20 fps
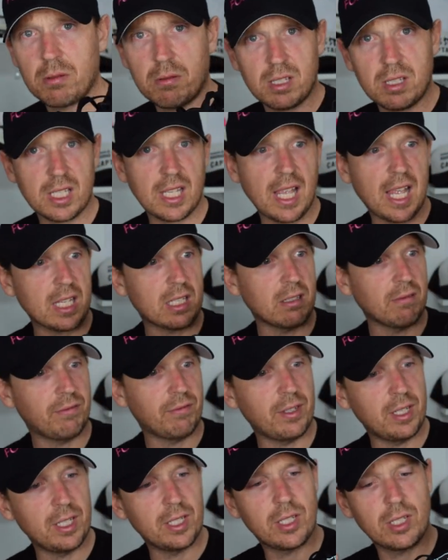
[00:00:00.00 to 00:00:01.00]
of stats and
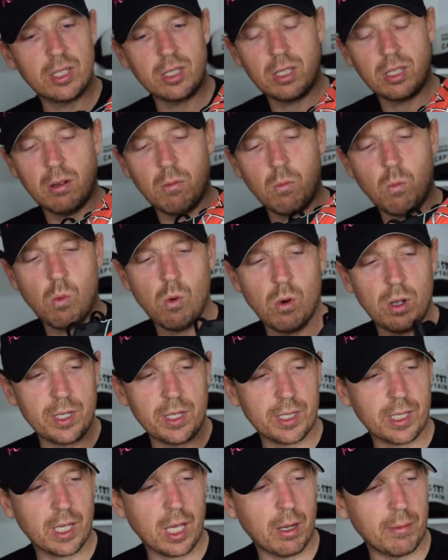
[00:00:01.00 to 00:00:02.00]
features and what
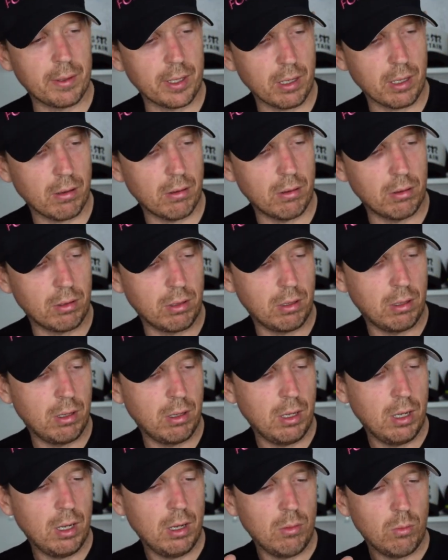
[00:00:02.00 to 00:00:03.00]
is going on
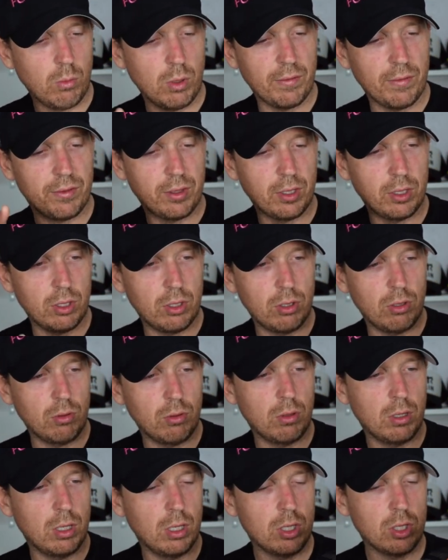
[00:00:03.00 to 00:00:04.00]
with the
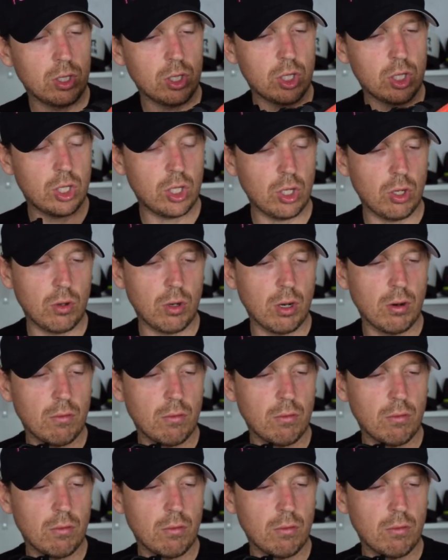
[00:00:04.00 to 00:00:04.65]
new shoe.